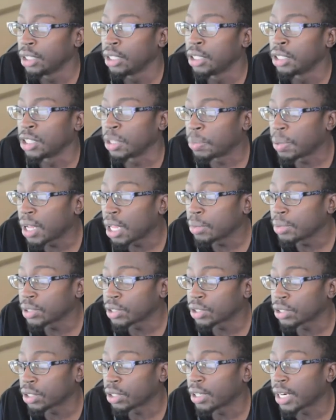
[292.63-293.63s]
The
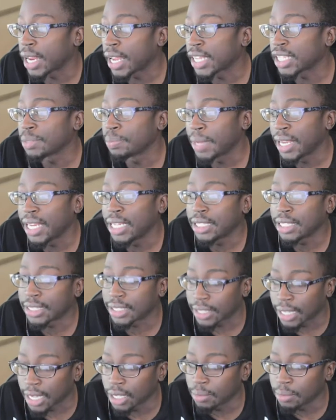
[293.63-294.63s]
publisher has made
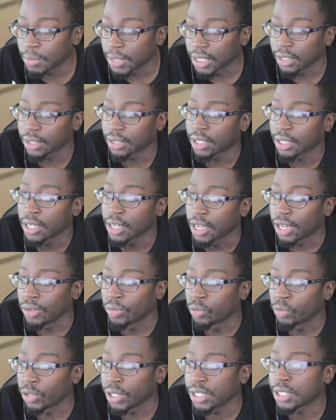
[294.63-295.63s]
statements
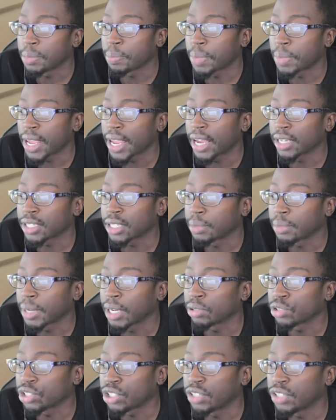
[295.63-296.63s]
in recent past
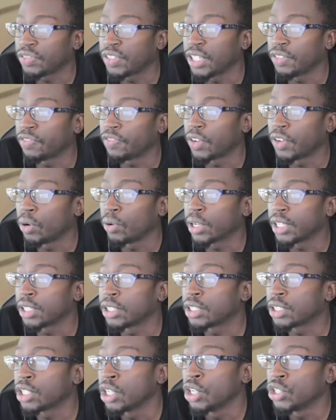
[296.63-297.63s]
about shifting
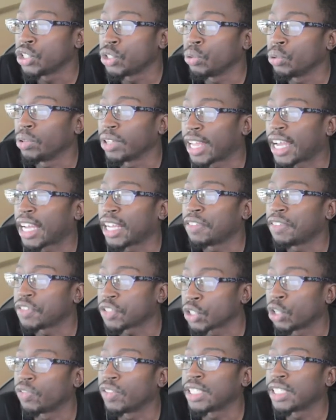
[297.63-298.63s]
focus to live
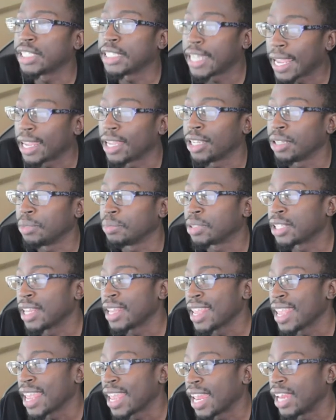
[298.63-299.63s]
service games,
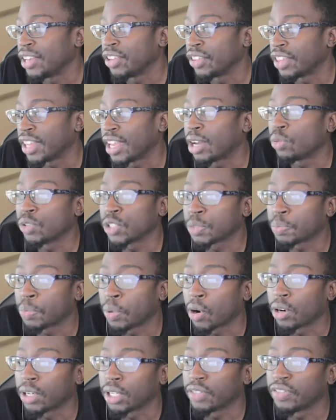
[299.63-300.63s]
and that was
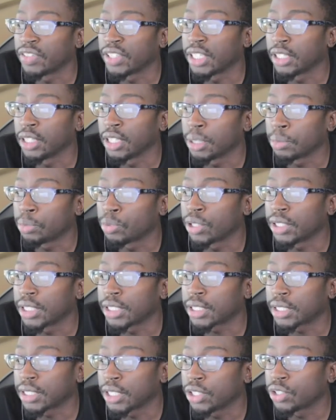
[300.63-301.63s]
part of a deliberate
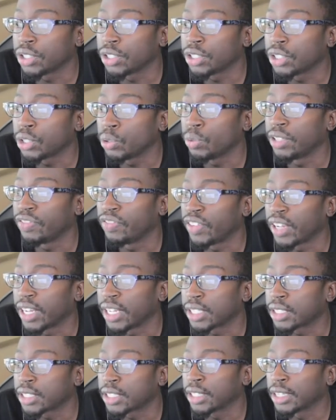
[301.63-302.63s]
decision to
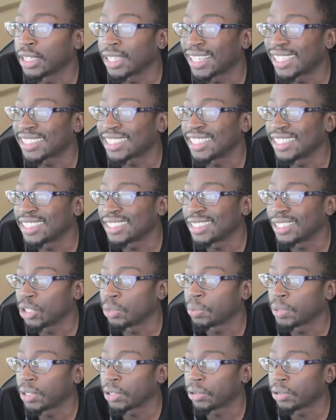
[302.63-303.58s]
invest less in single-player